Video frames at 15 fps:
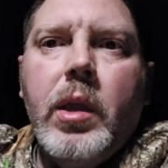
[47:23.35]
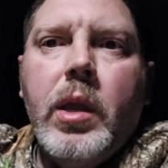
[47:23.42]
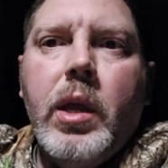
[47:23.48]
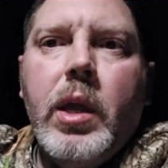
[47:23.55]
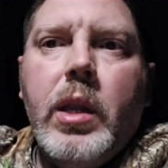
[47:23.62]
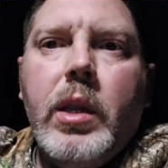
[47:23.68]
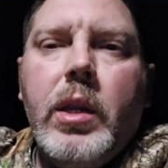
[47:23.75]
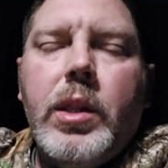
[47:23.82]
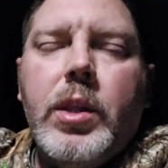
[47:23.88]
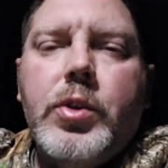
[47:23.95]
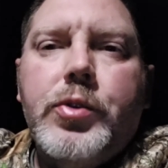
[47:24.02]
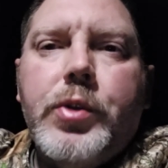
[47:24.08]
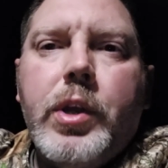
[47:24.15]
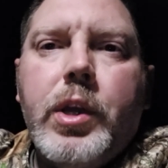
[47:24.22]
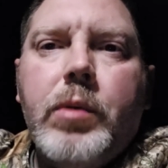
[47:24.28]
And in the
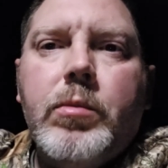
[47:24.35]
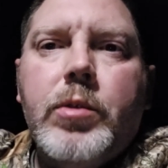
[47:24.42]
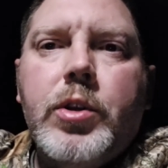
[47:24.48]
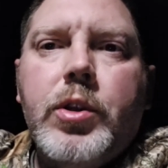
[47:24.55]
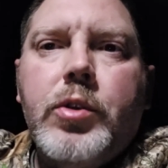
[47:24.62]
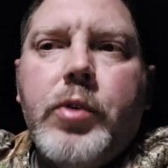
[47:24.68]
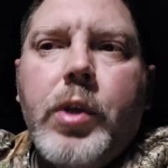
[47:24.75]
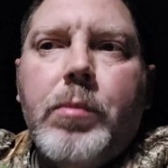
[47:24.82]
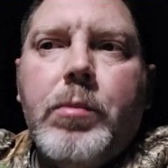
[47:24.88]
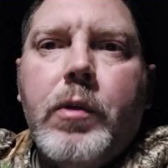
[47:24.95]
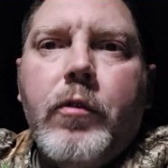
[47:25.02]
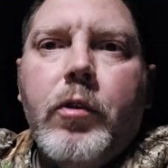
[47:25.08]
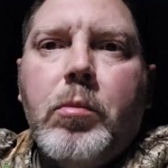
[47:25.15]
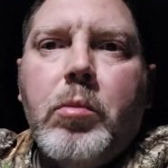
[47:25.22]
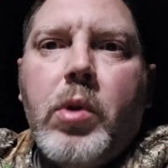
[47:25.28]
dream, she dreamt of
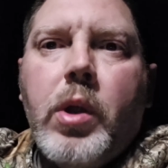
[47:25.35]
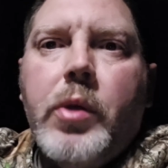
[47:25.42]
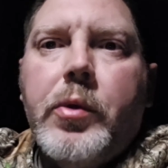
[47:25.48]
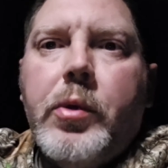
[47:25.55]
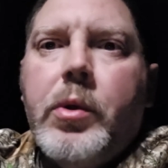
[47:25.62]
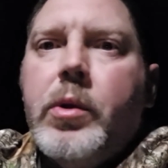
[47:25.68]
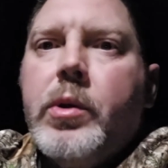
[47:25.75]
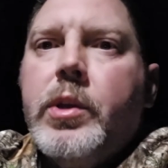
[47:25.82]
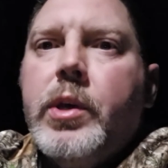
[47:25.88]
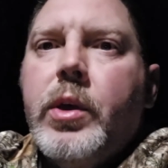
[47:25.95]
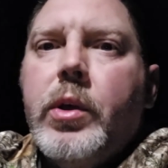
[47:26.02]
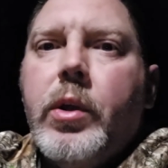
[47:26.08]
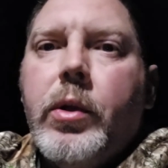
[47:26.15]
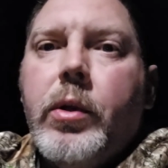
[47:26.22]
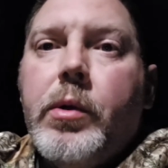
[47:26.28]
her brother telling
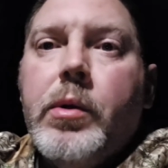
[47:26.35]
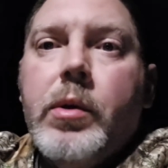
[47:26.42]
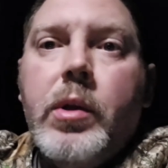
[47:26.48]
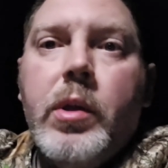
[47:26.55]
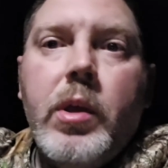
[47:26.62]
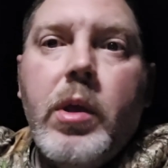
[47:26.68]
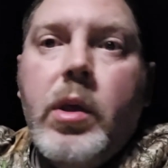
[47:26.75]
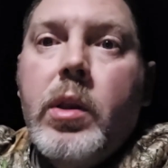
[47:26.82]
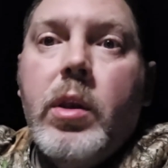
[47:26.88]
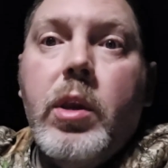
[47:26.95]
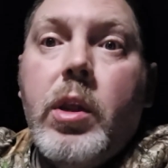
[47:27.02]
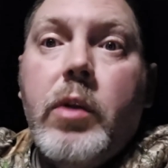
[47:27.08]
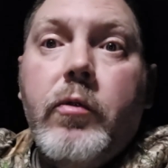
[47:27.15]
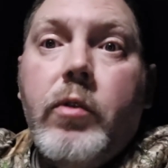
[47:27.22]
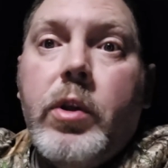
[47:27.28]
her,
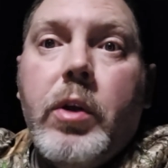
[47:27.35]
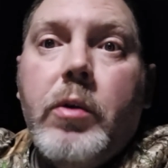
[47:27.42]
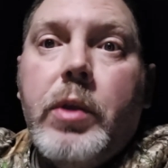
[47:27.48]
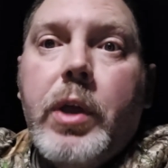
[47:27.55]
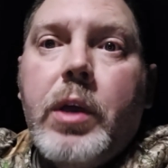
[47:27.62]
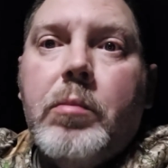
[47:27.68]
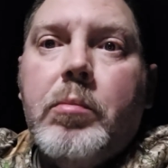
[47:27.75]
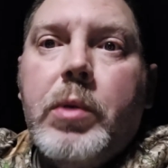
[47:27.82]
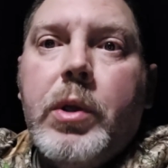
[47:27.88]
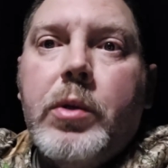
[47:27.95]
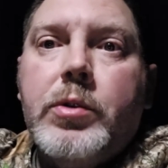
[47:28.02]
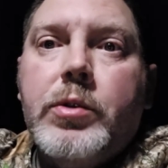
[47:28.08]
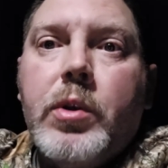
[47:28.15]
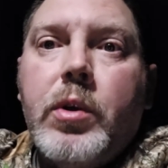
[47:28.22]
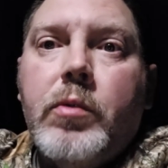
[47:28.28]
never go down
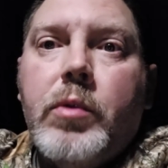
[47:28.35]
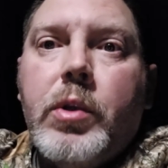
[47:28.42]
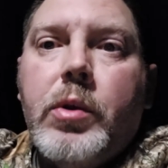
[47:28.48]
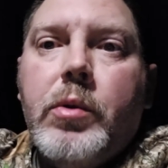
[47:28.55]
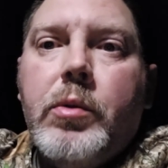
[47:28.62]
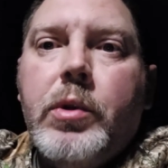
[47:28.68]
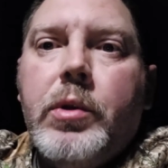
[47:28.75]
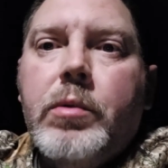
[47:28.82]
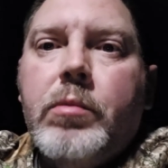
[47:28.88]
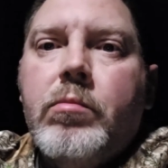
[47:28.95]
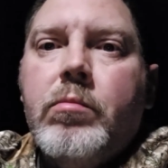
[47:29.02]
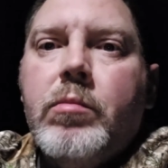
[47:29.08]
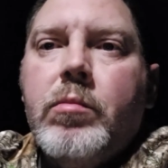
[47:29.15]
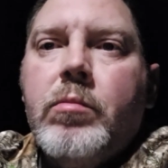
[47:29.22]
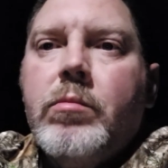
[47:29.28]
Pearsall Road.
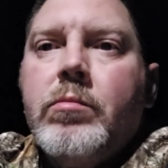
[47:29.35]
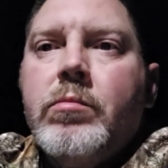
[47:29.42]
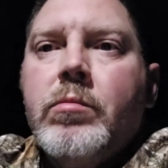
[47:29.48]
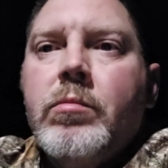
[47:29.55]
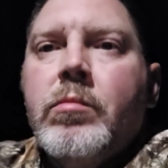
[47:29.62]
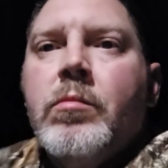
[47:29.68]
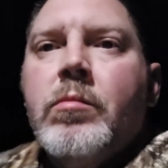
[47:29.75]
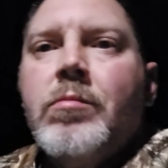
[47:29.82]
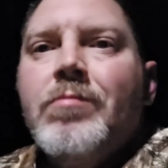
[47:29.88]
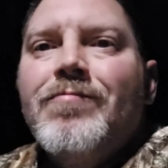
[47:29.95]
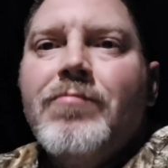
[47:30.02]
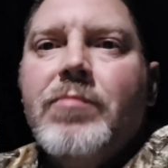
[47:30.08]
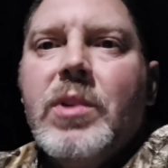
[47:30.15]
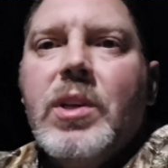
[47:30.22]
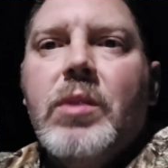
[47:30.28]

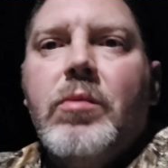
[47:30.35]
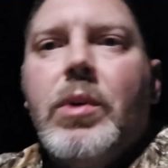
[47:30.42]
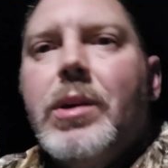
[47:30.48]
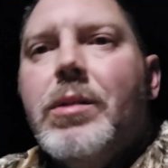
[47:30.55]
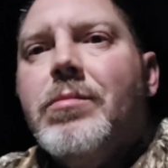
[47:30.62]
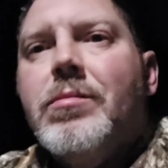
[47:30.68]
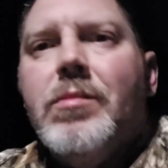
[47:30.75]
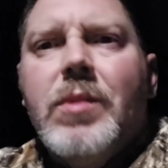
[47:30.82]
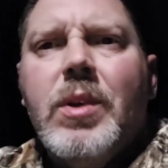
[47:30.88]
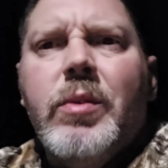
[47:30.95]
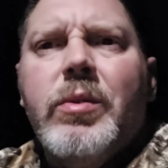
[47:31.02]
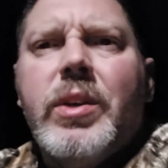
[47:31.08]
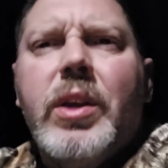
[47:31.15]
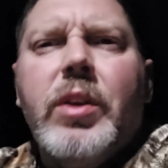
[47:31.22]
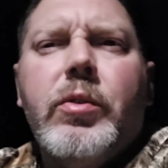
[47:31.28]
Anyway, it was
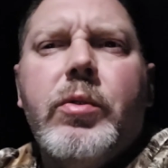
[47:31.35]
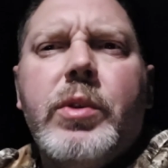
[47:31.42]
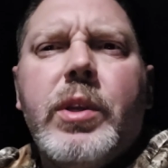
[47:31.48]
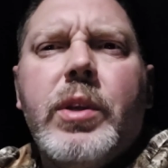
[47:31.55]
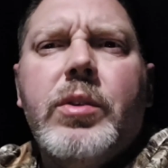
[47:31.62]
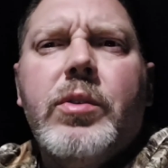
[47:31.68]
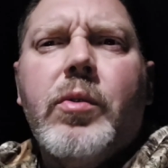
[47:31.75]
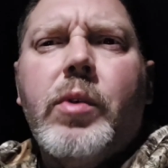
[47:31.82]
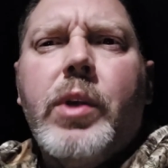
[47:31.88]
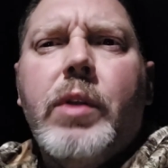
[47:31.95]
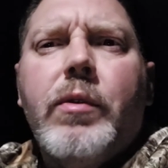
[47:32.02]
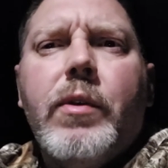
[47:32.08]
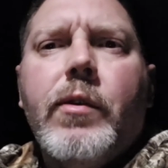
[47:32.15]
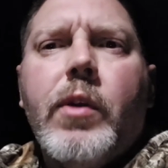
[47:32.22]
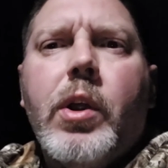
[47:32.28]
an interesting story. I've
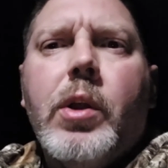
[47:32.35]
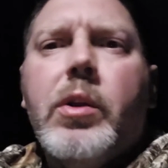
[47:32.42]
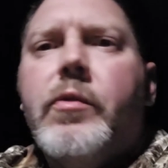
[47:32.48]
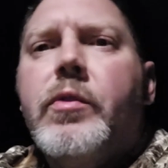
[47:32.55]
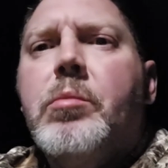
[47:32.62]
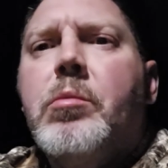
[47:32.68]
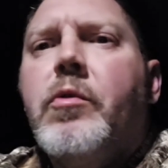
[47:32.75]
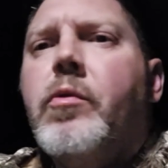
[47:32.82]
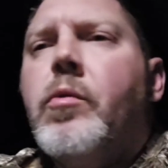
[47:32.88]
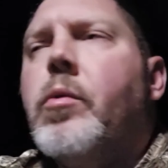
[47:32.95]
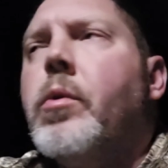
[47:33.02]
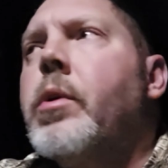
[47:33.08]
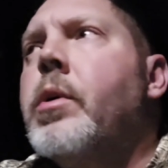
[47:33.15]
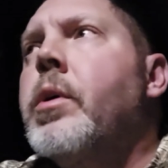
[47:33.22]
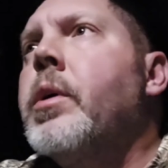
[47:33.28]
never heard of it
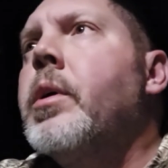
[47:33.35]
before.